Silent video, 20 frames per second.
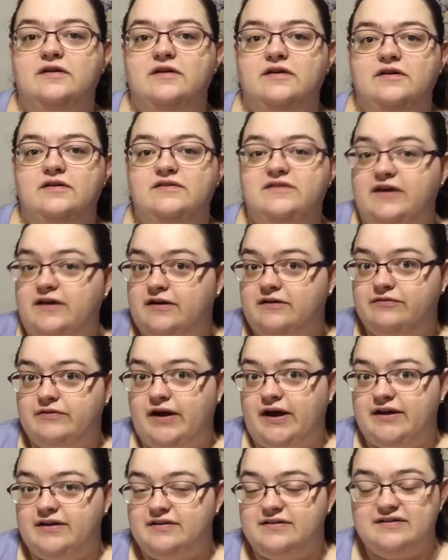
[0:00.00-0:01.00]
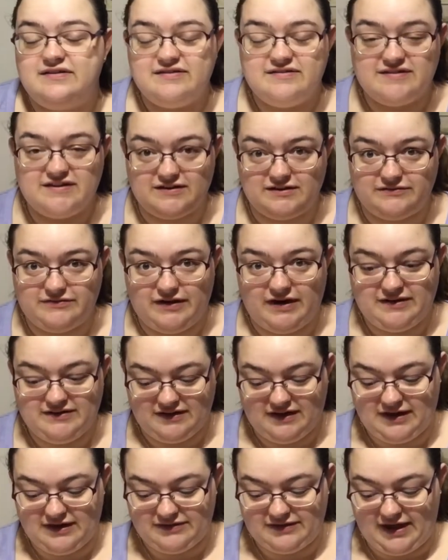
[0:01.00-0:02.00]
Terrified to
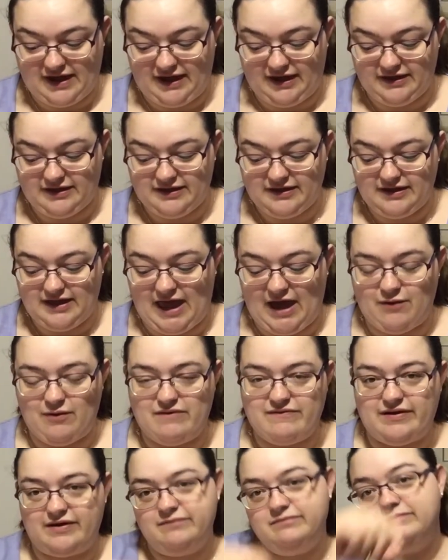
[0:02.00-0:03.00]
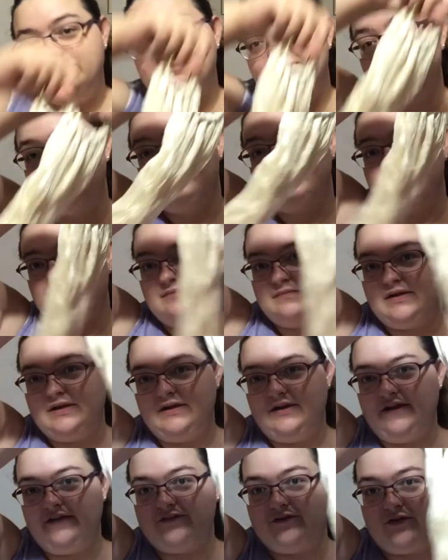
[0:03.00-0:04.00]
cut the hank. However,
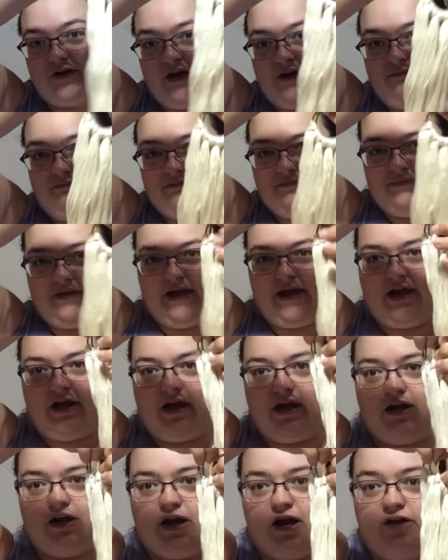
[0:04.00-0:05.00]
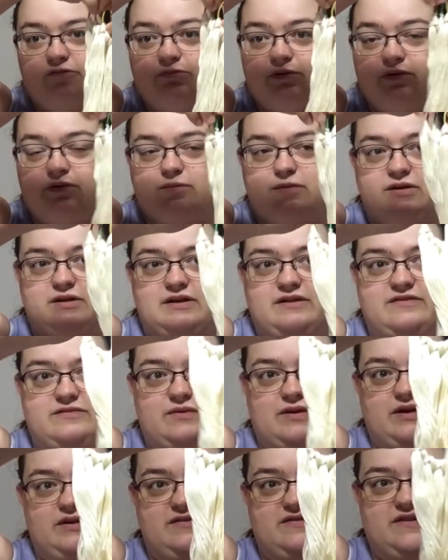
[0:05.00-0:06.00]
it's all cut, and I put them on these
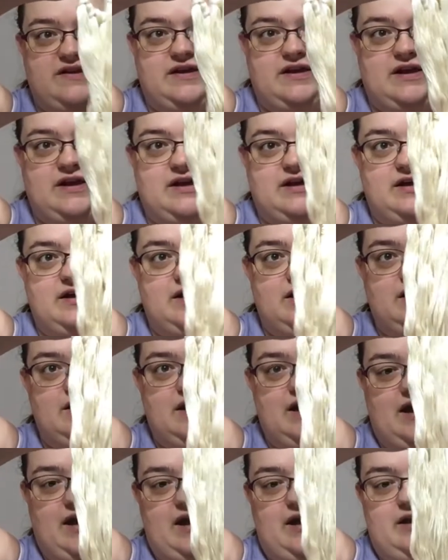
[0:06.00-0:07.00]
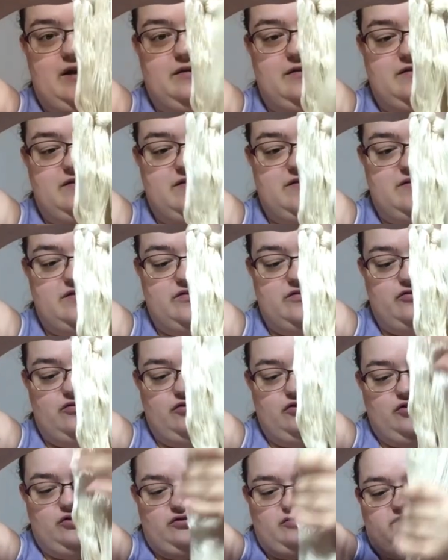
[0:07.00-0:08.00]
rings here and to
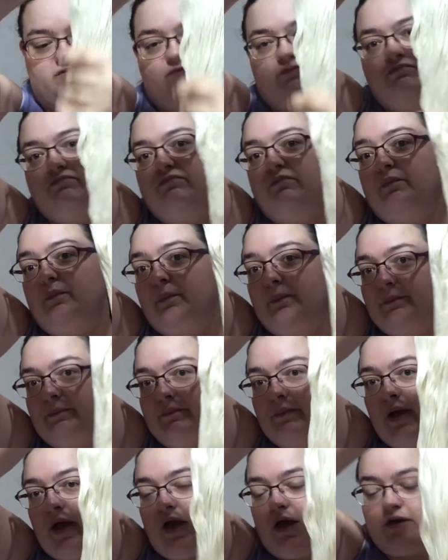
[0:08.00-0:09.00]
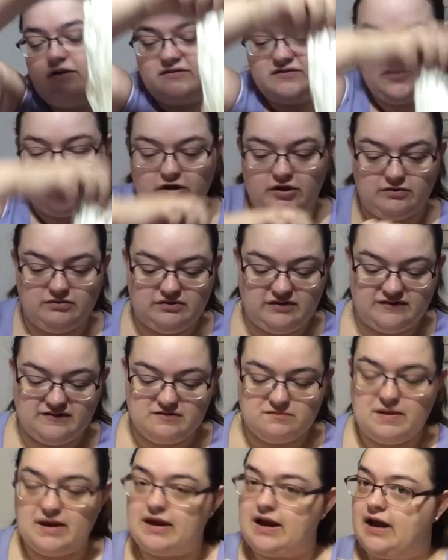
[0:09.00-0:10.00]
use. So this is
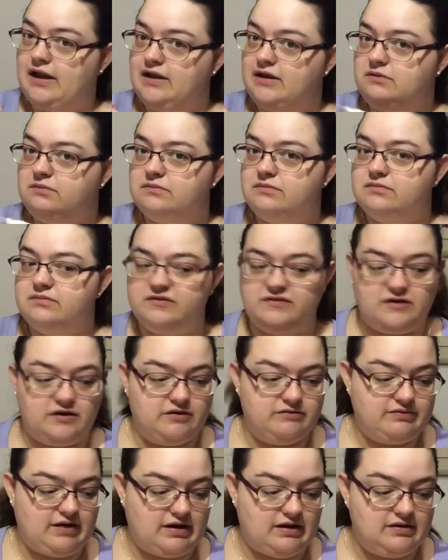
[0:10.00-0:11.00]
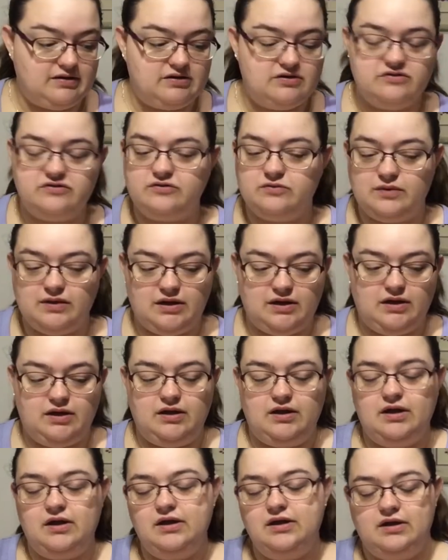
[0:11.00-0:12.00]
my colour. So rather than doing
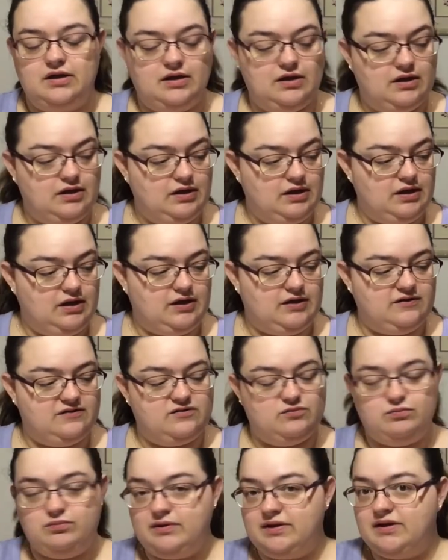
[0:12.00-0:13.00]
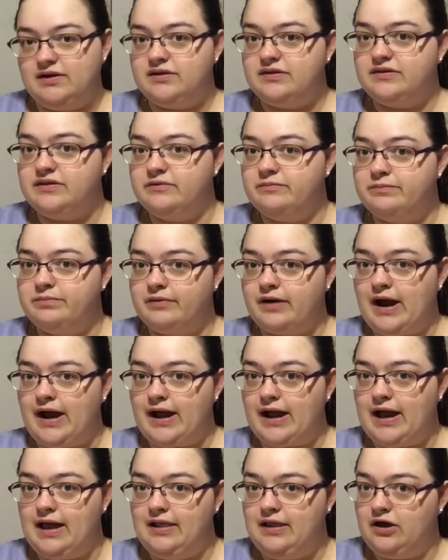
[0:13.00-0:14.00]
it with the bright
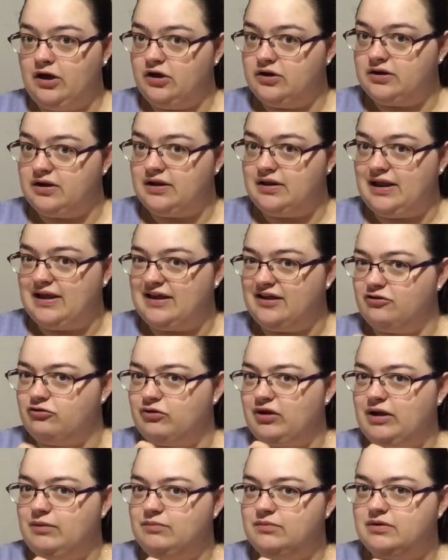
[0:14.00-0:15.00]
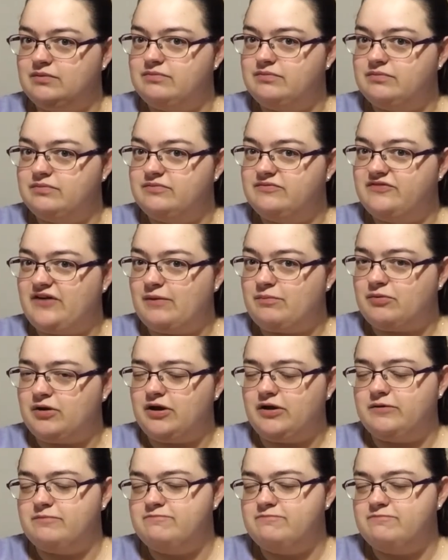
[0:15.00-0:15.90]
colour on it like a cream fabric,